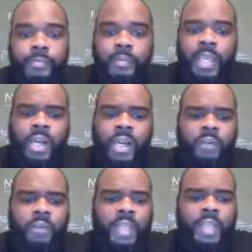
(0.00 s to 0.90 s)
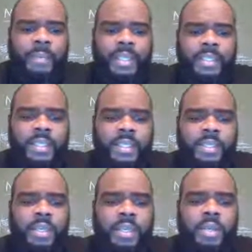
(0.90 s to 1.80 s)
And hopefully that makes sense.
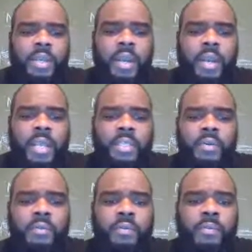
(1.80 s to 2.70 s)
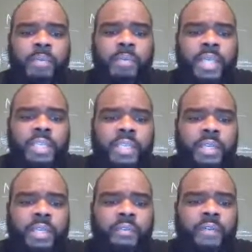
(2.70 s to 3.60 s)
All right, so
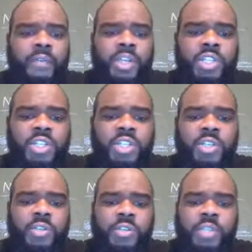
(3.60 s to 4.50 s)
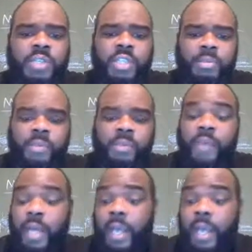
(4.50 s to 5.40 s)
basically functions are used to
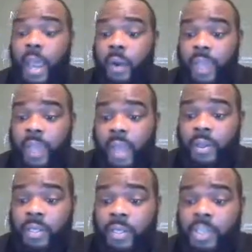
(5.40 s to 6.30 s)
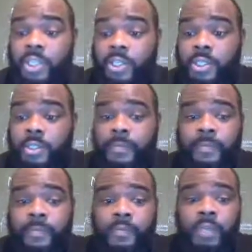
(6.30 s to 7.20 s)
simplify our calculations.
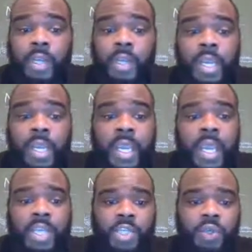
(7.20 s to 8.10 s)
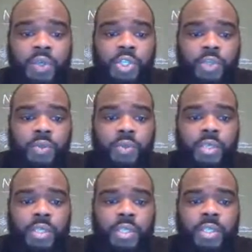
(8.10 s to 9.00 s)
All right, I showed you
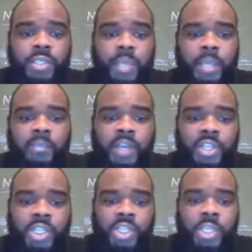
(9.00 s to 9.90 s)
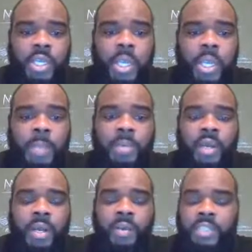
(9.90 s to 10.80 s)
the sum function,
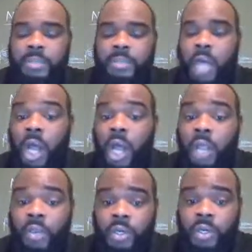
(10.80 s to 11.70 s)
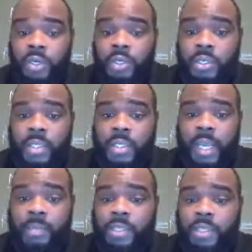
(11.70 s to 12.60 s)
but some other
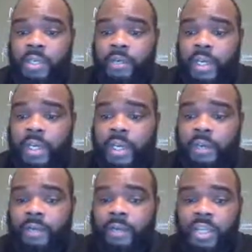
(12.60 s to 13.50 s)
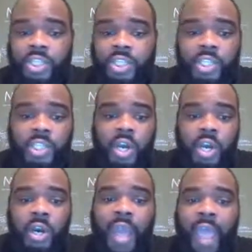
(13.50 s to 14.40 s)
types of functions
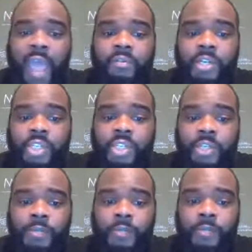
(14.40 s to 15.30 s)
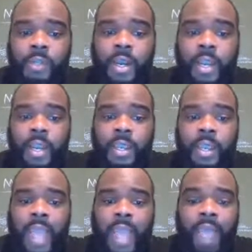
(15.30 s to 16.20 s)
are average. All right,
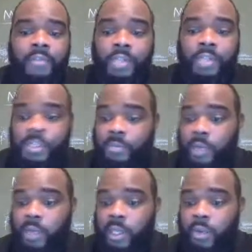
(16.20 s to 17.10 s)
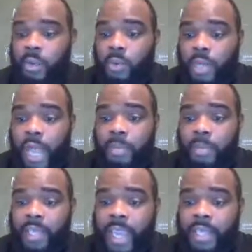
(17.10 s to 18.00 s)
average is a little more
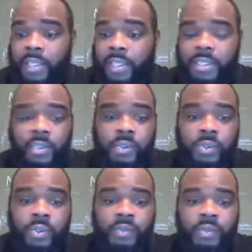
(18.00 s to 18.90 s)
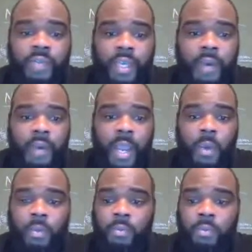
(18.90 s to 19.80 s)
complicated to figure
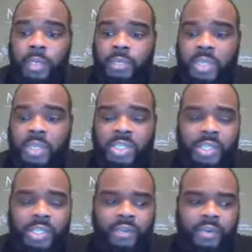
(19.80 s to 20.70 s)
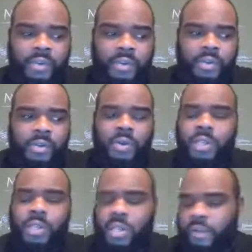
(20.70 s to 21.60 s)
out, especially if
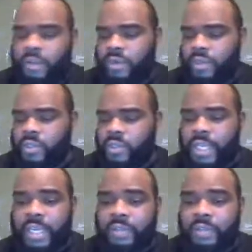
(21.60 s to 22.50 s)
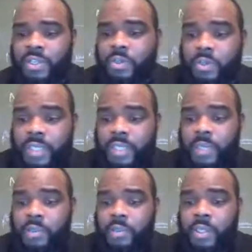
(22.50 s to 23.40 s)
you're using individual
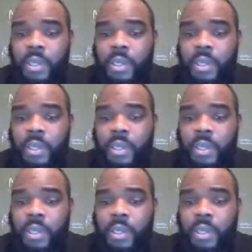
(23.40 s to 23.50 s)
cells,